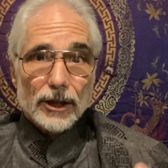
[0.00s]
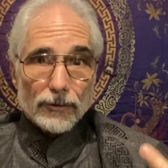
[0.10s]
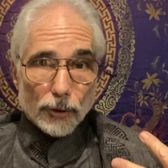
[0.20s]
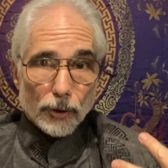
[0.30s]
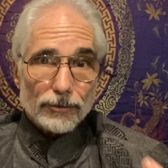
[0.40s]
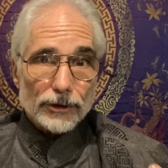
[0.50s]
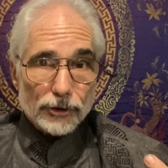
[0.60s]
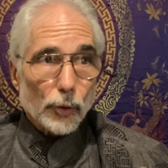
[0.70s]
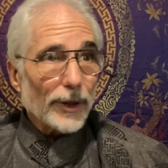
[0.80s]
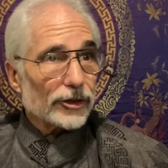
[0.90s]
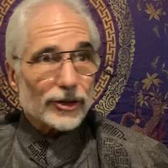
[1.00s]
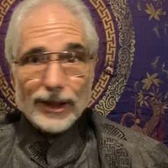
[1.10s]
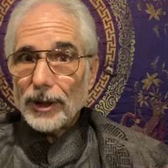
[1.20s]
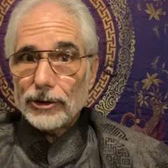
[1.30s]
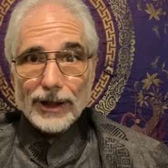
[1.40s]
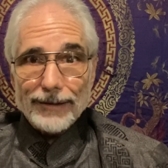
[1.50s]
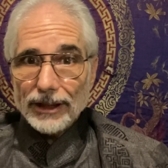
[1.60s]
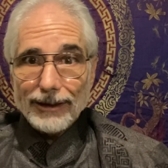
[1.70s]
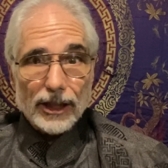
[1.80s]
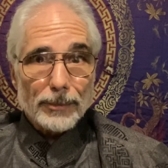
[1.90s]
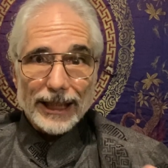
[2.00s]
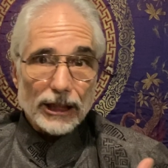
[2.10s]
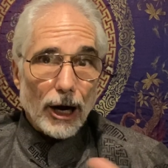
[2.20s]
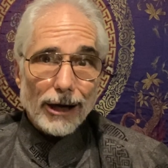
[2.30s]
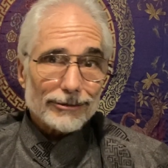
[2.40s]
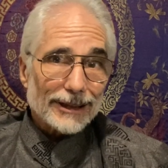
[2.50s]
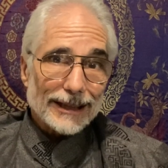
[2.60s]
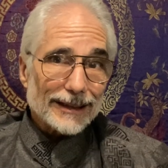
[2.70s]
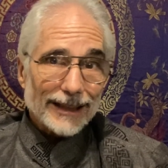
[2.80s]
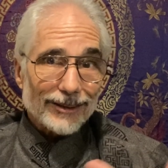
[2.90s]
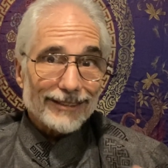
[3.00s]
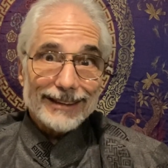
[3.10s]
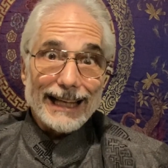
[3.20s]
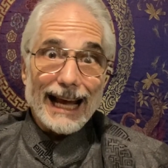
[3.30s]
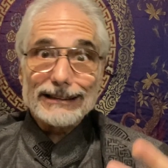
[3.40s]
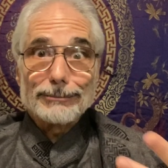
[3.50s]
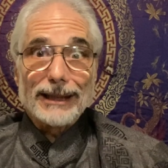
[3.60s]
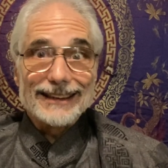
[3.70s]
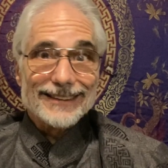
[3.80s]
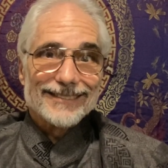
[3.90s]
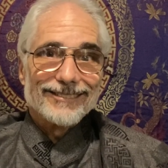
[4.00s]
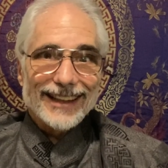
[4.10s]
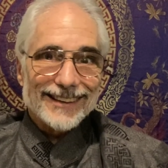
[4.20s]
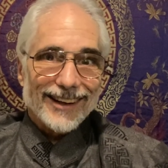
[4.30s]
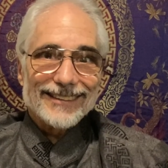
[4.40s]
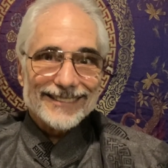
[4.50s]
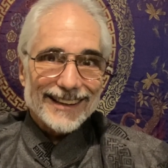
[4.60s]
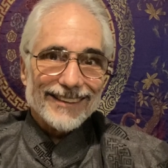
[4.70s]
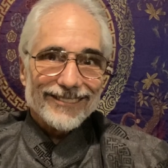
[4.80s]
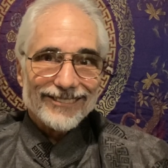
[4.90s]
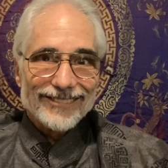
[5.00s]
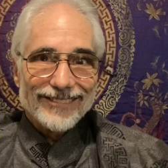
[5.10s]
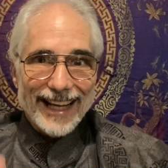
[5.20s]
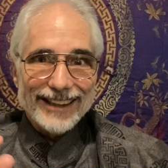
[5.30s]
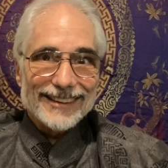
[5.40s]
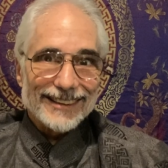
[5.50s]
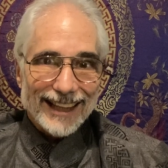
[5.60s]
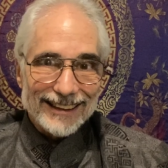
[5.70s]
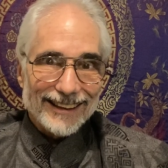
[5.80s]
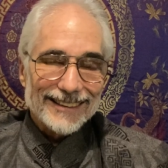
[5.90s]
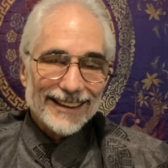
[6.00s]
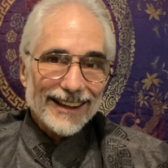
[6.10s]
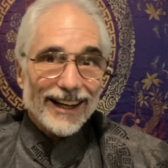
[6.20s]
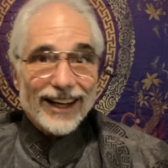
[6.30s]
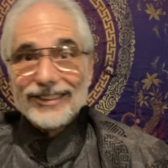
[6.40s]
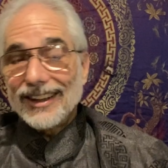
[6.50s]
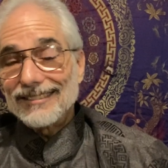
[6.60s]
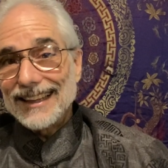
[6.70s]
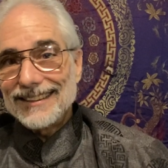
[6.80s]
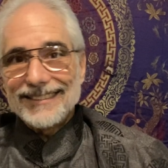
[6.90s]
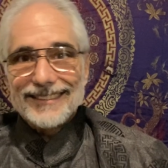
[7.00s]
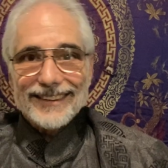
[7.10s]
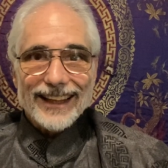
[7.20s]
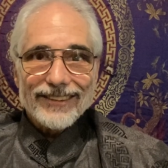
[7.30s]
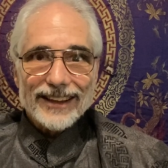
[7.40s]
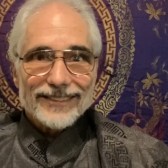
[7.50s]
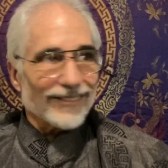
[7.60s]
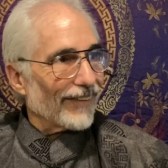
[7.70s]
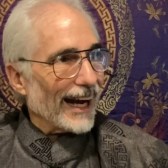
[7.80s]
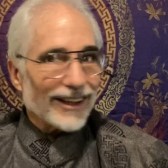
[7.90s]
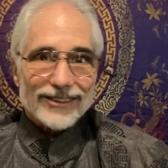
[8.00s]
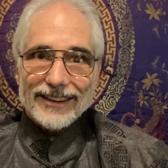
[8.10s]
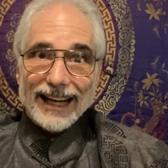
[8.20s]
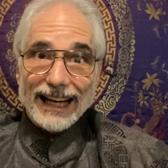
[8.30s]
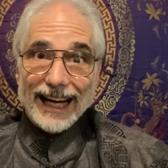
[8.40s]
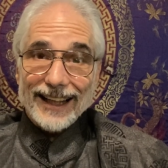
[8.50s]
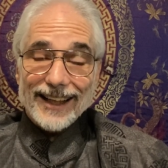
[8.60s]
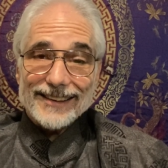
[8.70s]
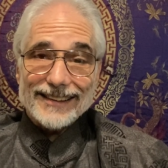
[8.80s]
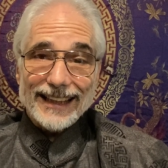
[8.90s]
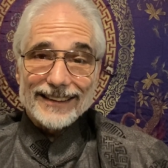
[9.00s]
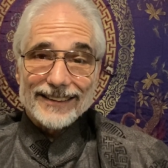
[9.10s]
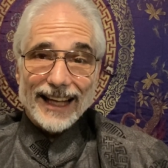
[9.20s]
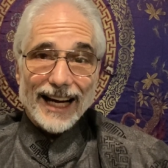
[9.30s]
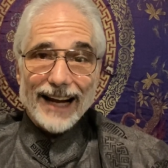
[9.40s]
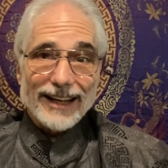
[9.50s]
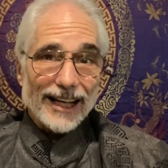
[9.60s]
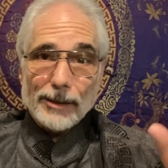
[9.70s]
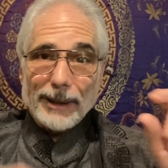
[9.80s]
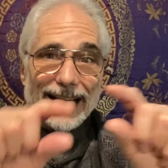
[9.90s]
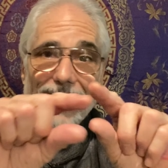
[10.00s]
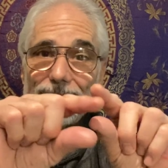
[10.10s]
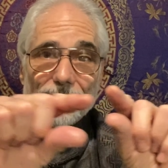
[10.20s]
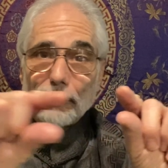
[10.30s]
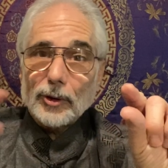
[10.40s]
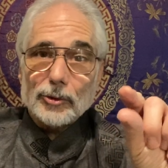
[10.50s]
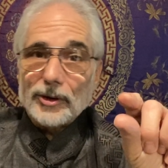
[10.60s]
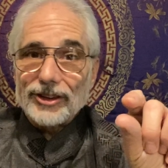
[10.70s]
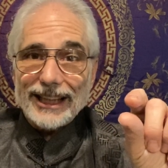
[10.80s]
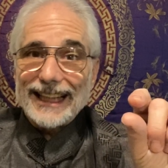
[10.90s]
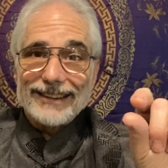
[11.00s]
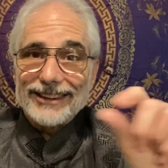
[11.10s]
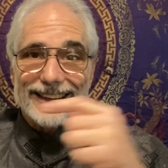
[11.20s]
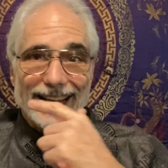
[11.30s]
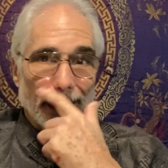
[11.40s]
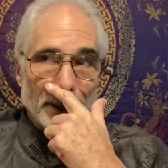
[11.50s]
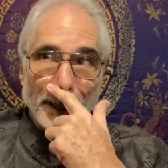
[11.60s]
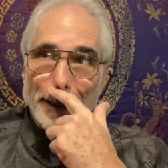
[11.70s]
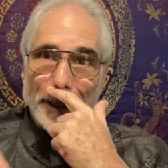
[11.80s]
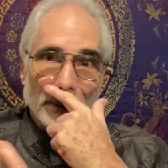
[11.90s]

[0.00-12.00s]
for over 2 weeks, because I'm not driving around in my car or anything. I don't have any gas money, and my car just got an engine light on. So I'm like, anyway, wow, I gotta sing. And I got it on my calendar. I'm supposed to be singing every day. I got,